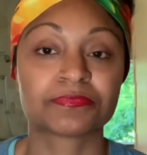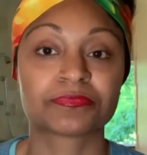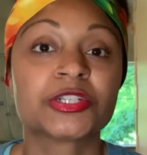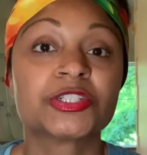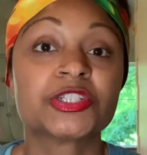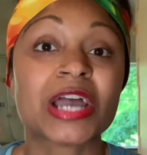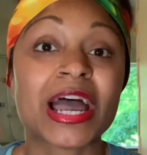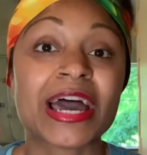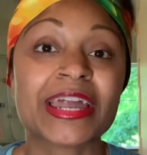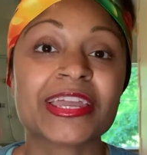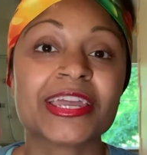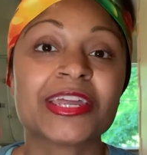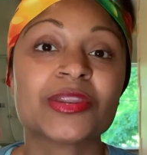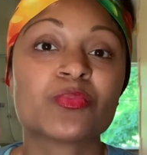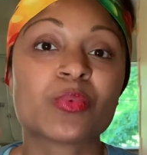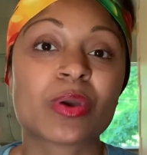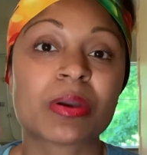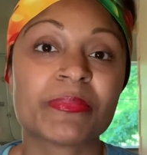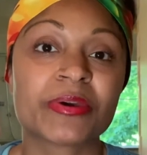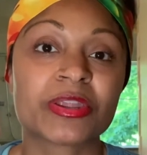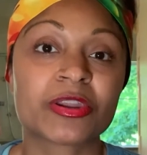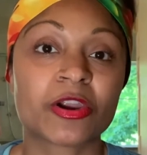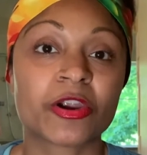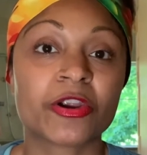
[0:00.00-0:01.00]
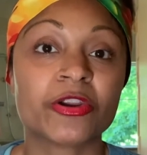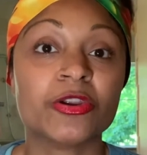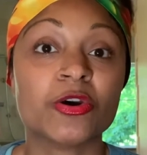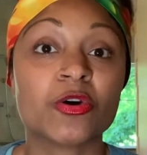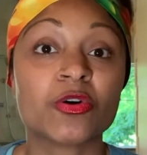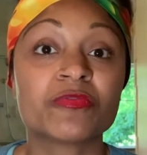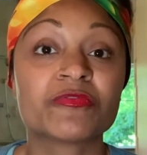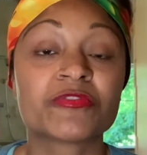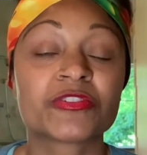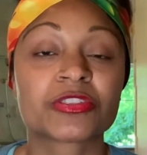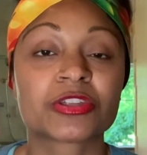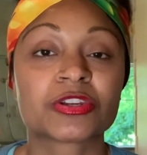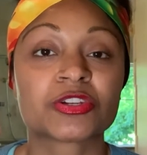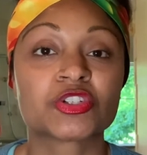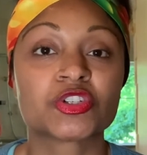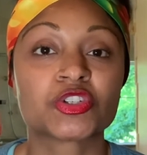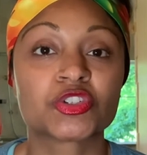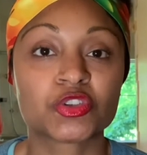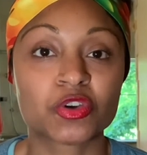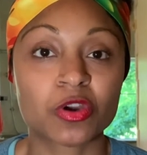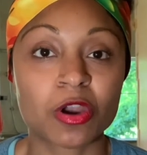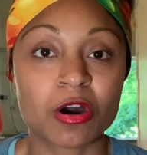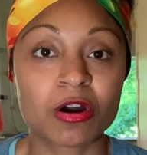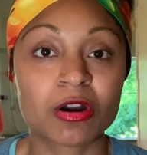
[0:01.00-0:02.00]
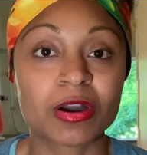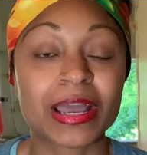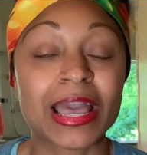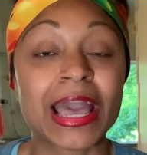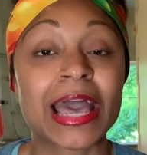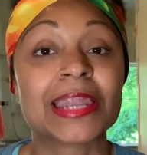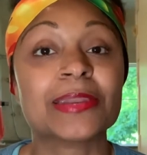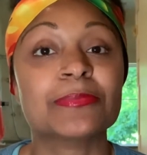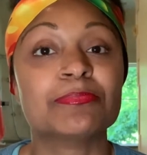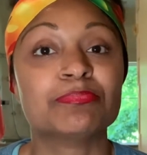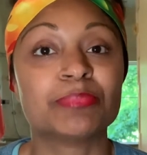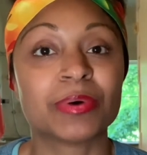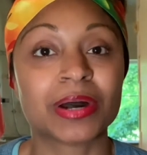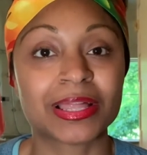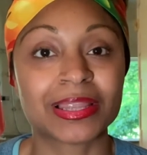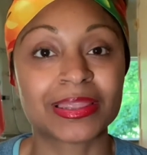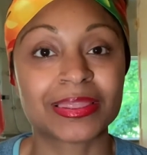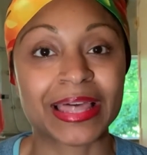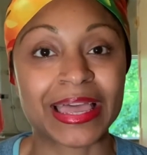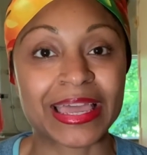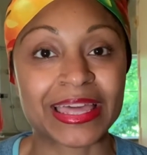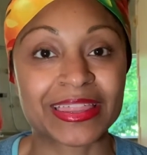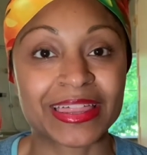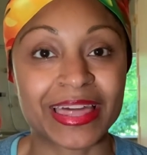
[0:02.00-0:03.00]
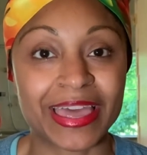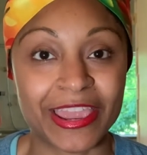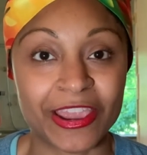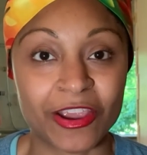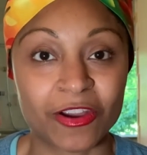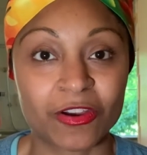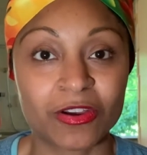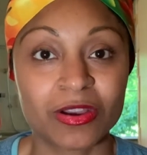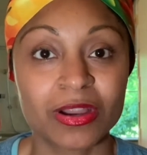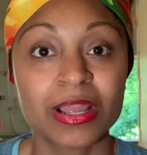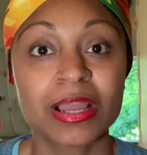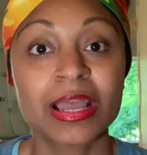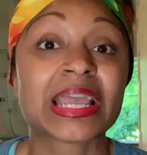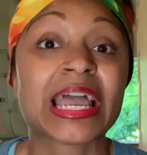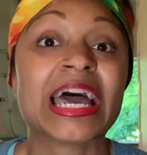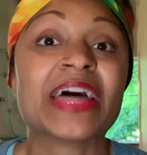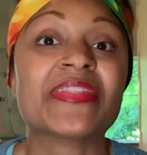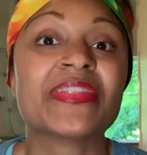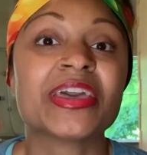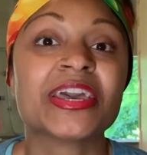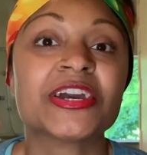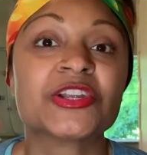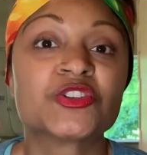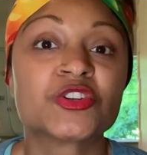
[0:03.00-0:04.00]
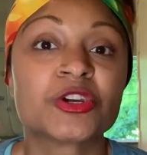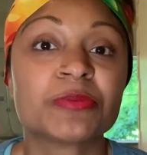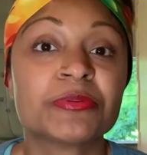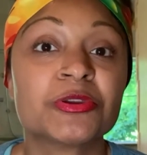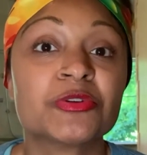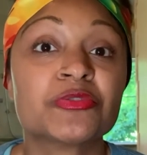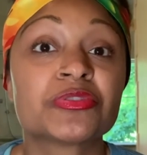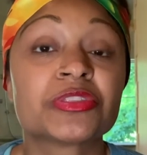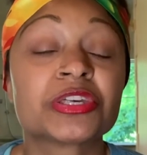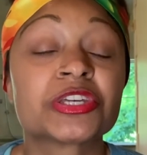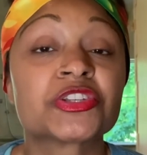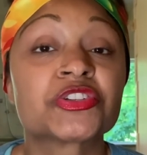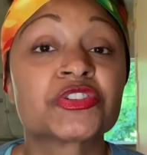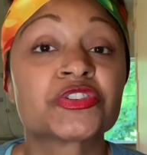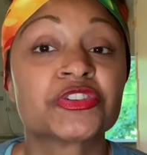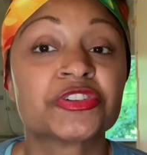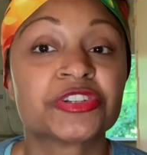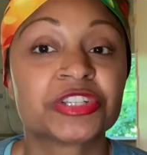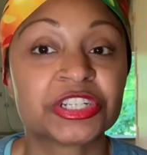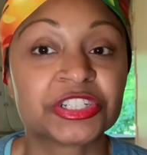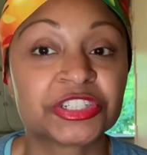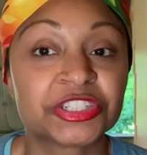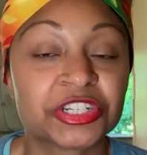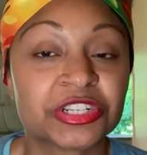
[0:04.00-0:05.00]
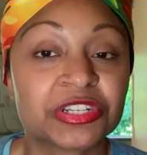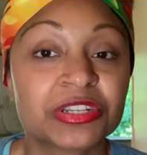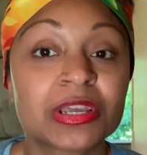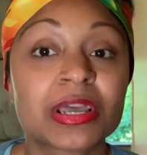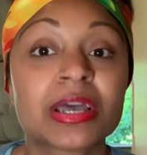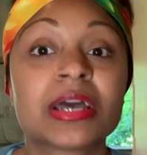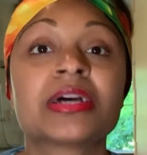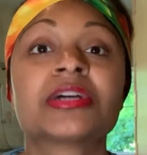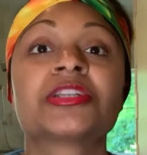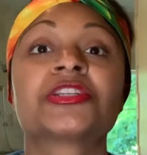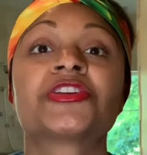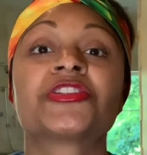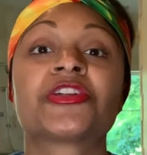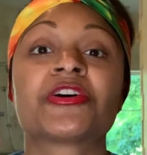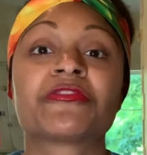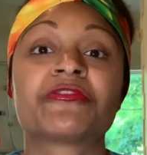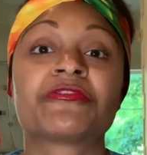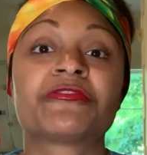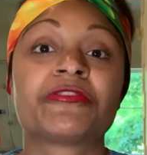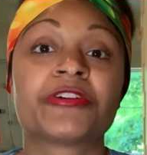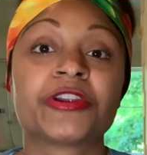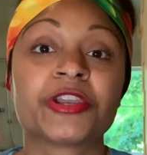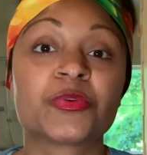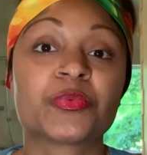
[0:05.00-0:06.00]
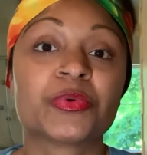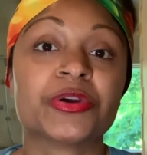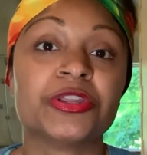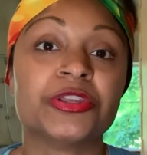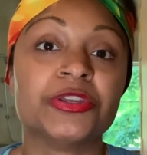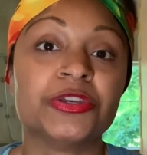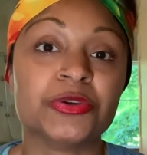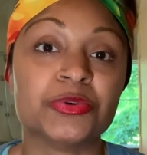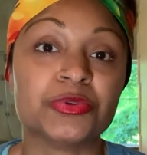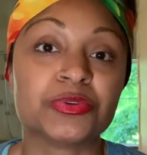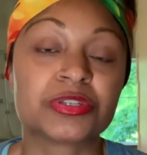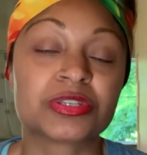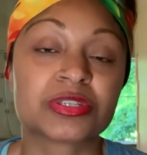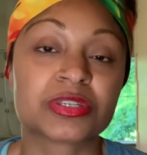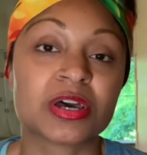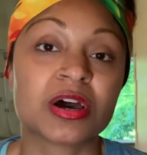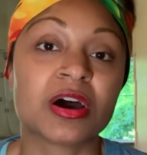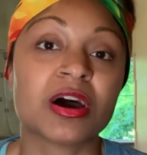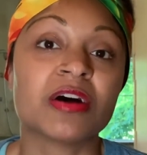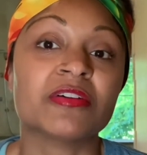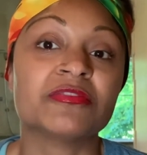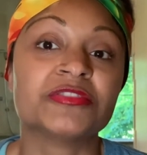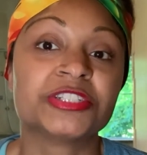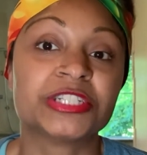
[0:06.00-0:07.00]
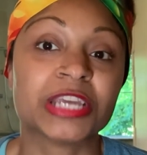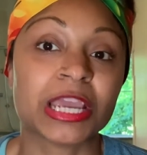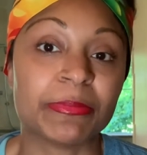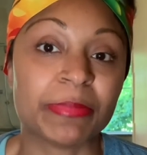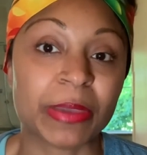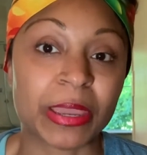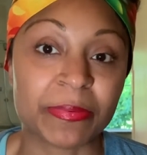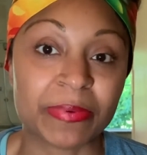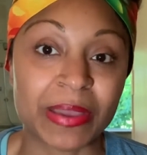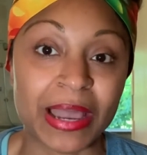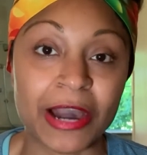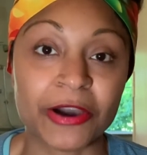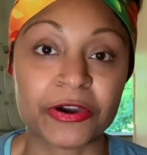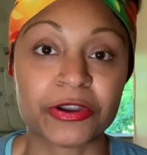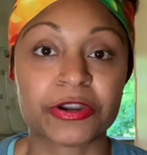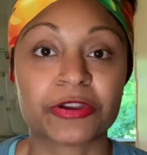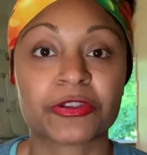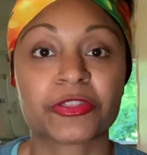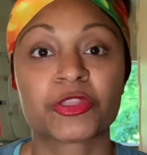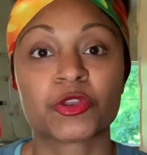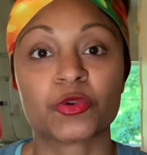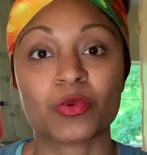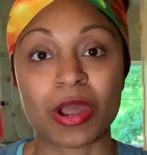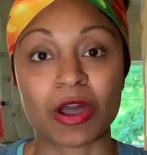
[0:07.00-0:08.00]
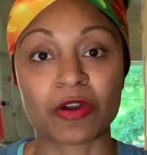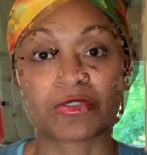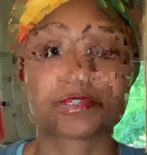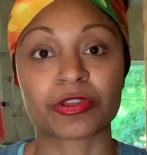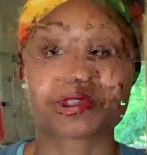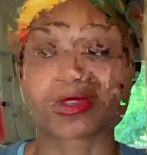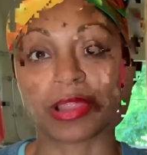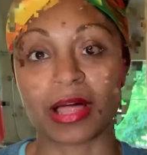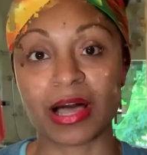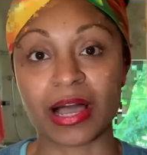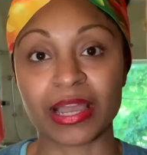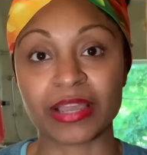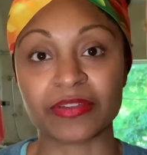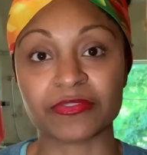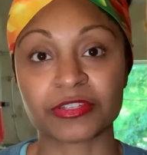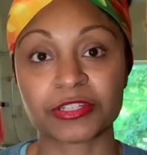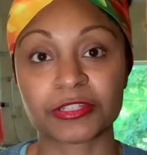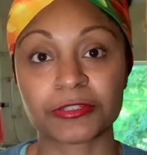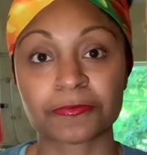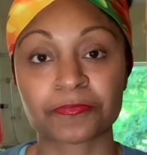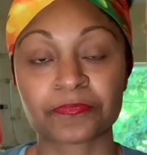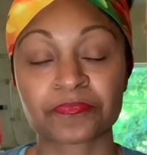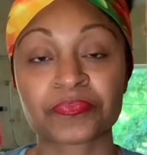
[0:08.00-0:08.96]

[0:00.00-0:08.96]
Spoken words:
Chadian women are known for their strong and butt-length hair, and they attribute this tradition to their frequent use of Chebe powder throughout their lives.